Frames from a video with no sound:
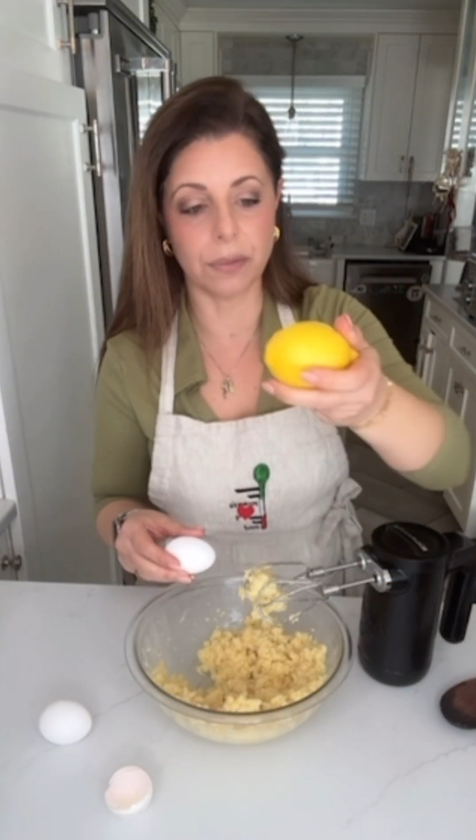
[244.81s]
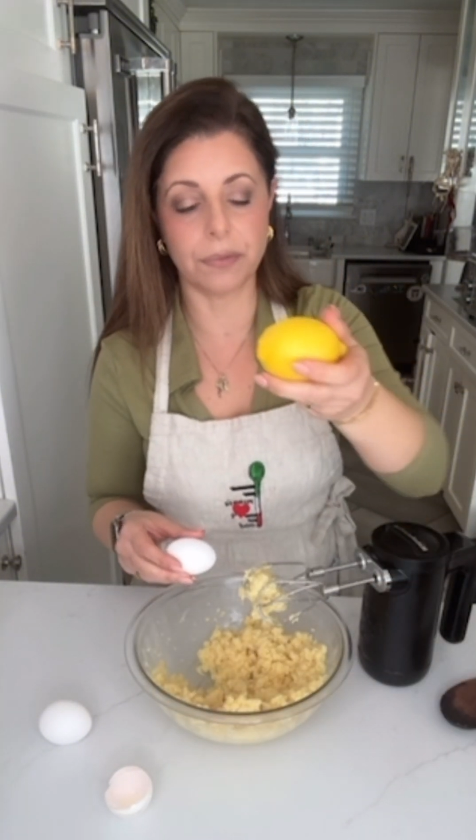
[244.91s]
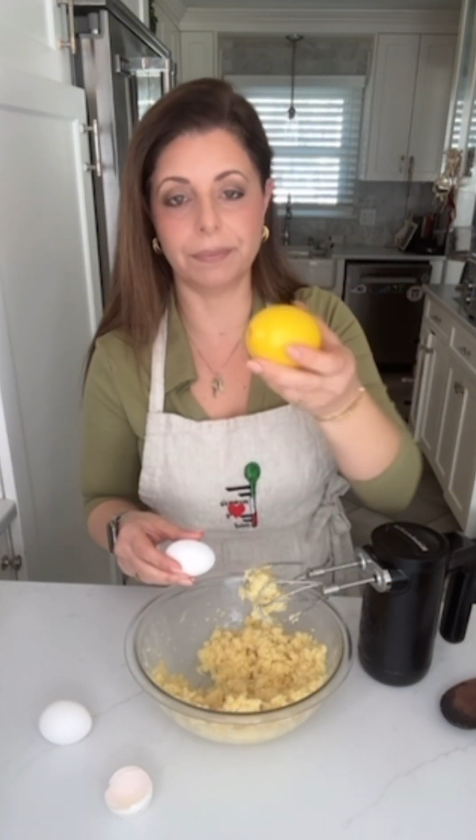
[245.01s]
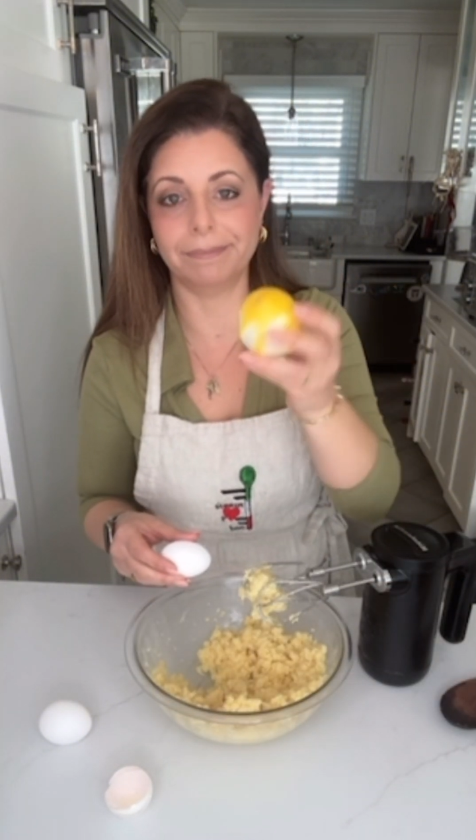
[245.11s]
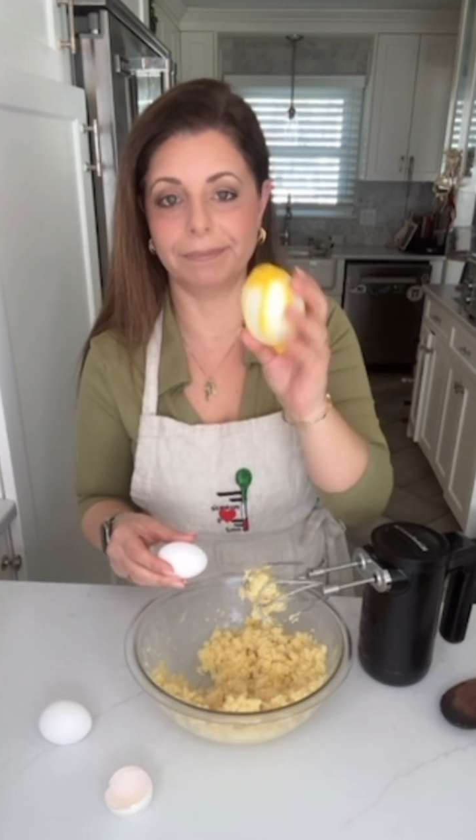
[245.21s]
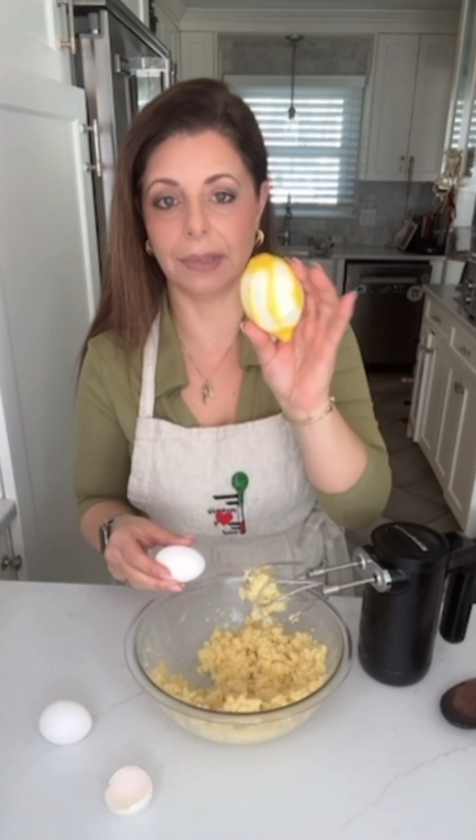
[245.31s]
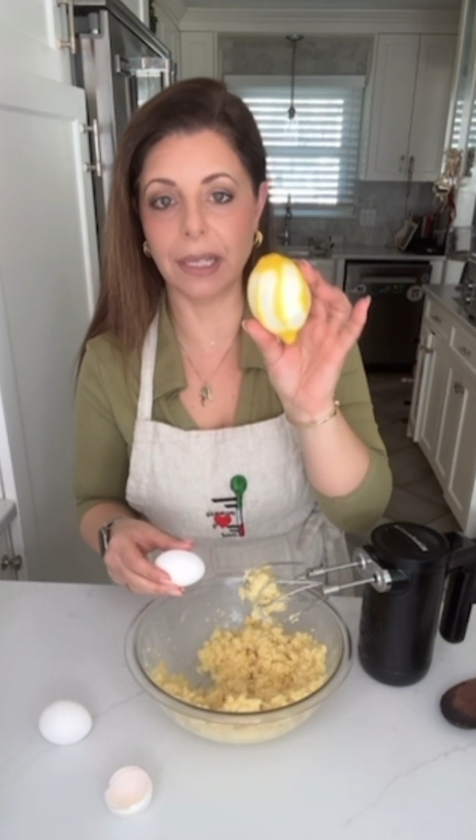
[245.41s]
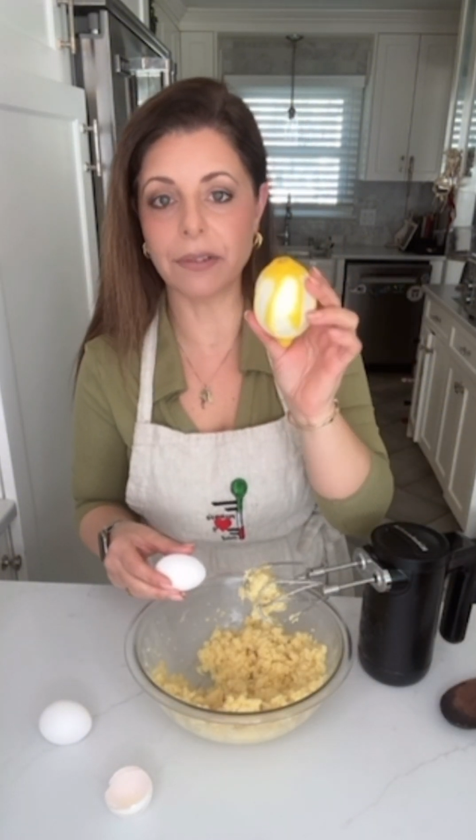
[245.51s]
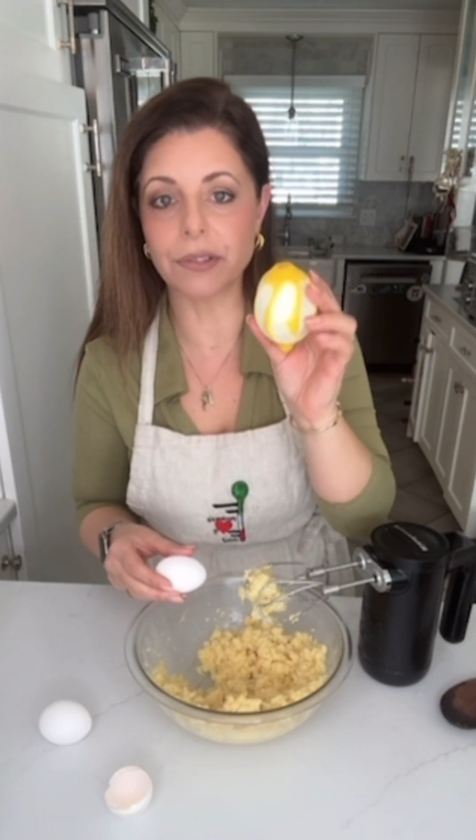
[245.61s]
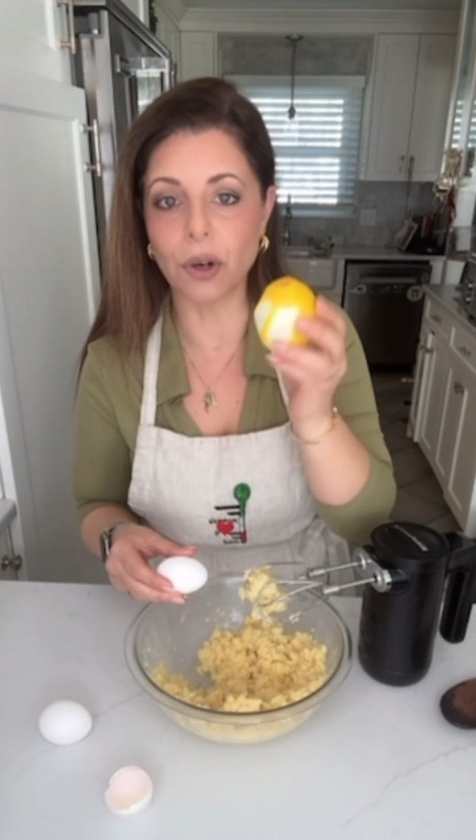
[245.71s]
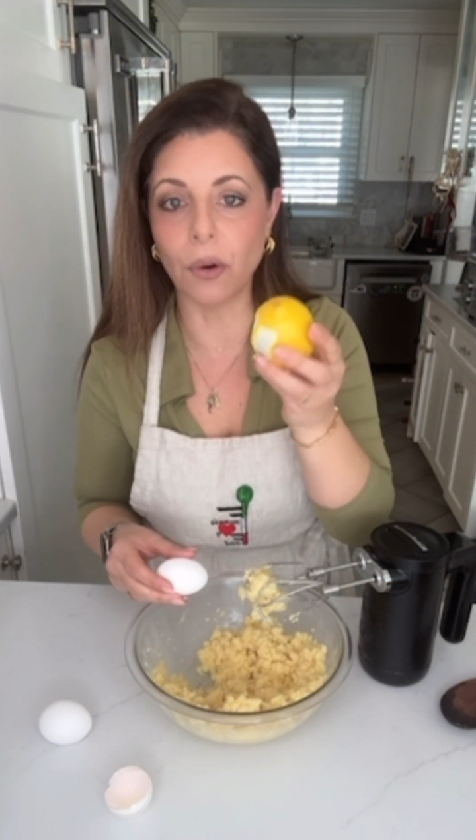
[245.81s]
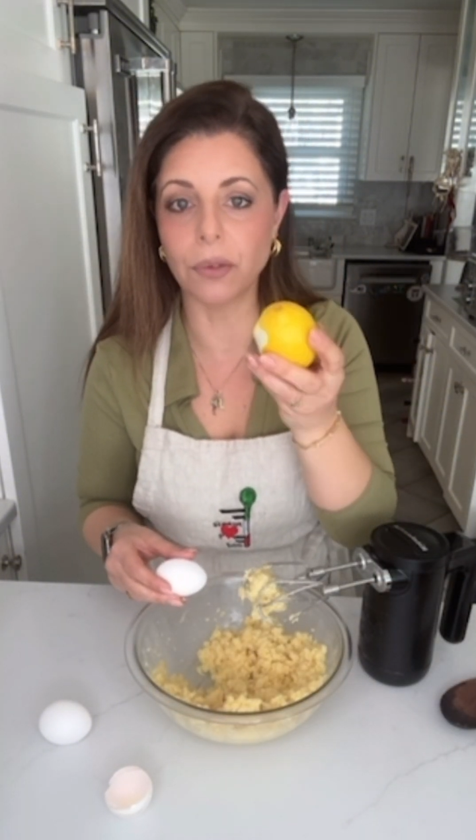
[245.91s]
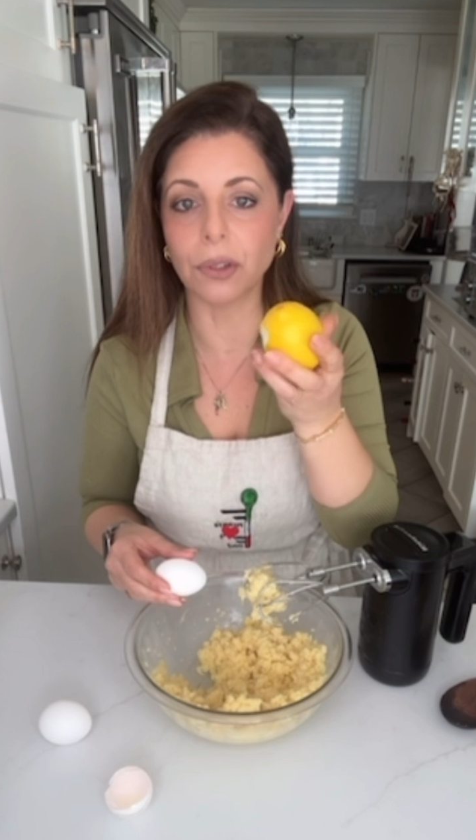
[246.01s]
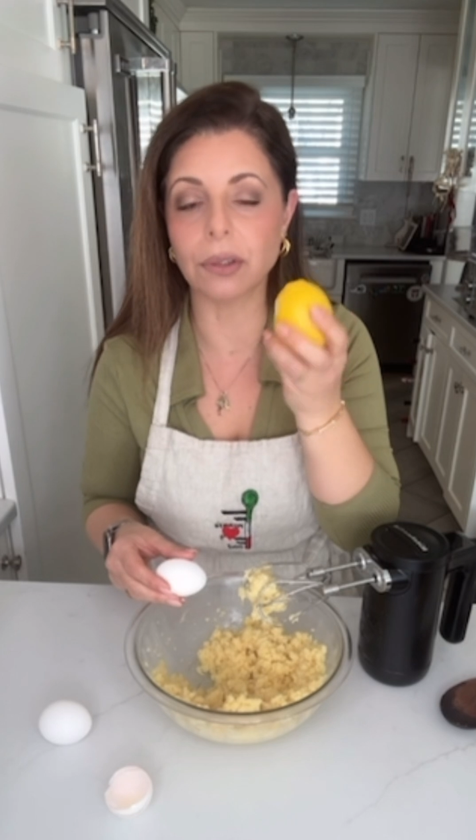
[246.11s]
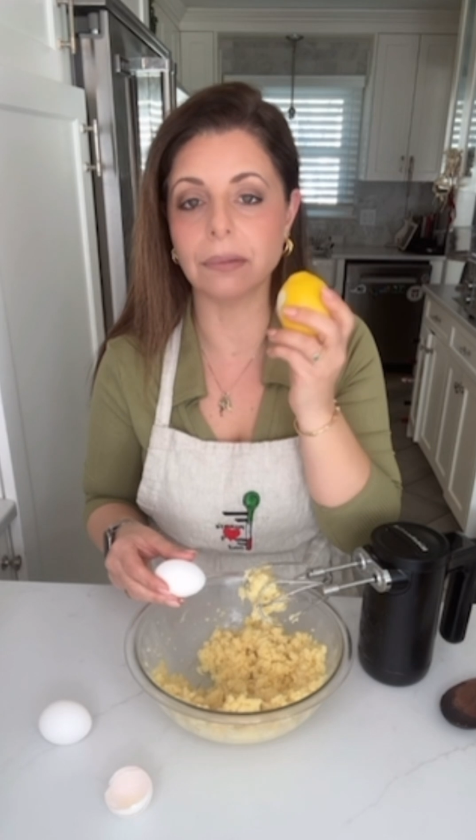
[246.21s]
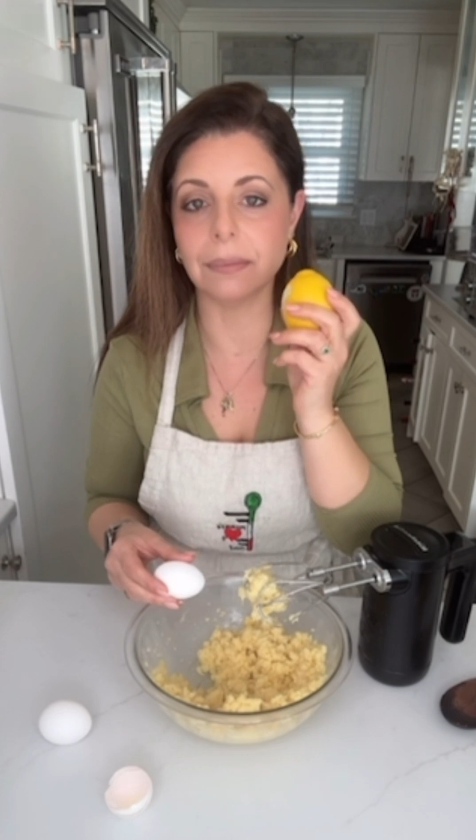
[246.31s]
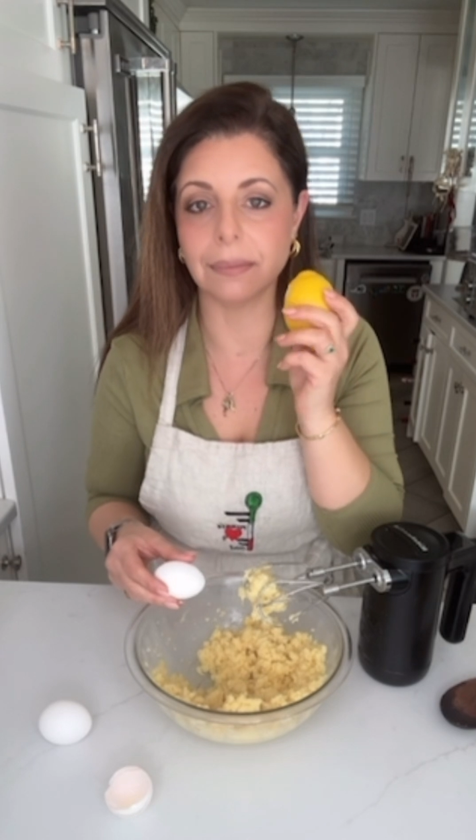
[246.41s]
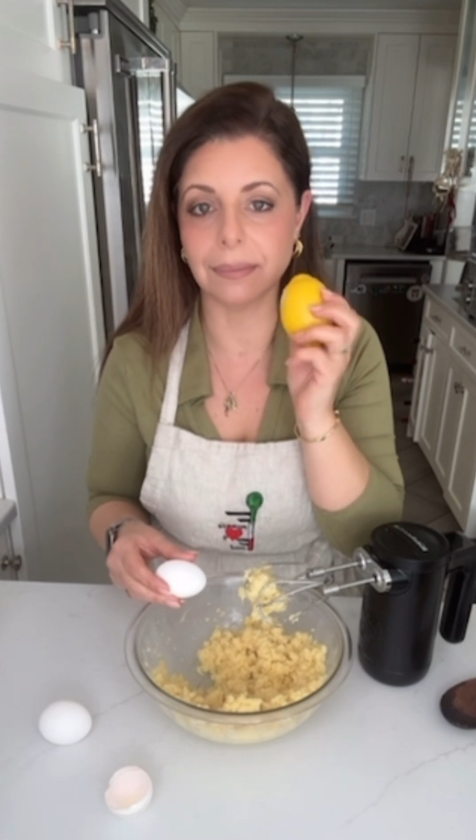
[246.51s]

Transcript: of leftover